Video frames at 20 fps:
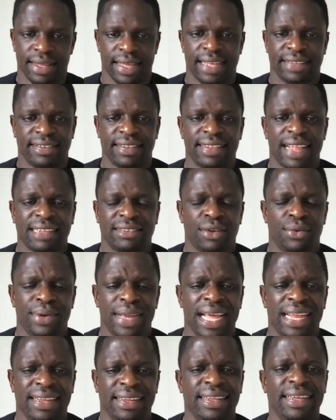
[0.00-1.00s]
Is it not the
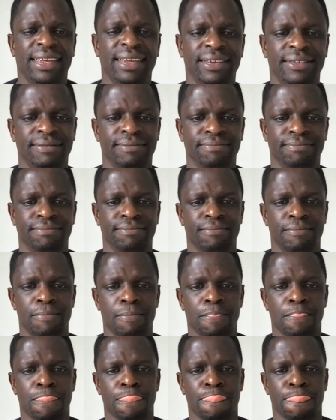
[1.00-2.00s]
reality?
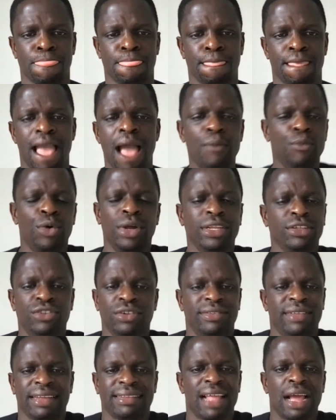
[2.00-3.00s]
I'm willing
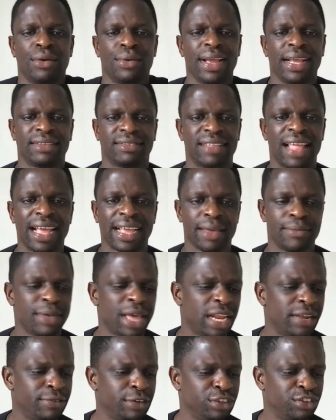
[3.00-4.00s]
to take that risk so I can be
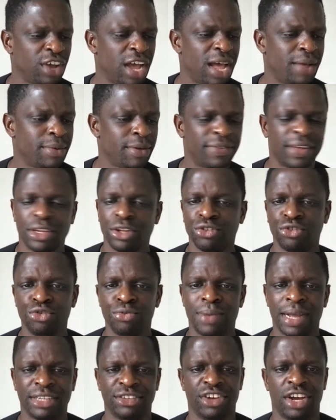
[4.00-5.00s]
out of a job if I don't do
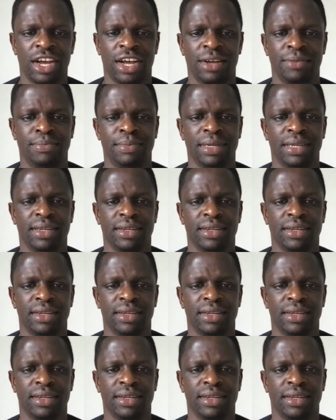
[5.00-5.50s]
my job.